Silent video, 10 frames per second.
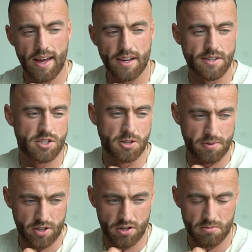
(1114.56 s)

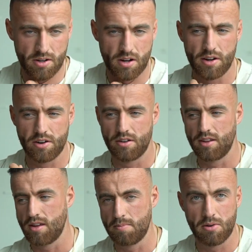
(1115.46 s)
Superhuman, either
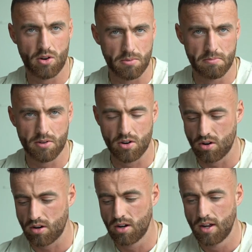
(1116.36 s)
the pump
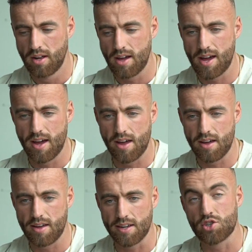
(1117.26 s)
or
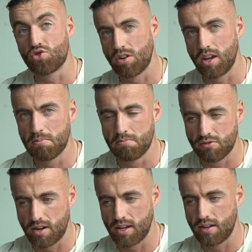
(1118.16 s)
extreme pre.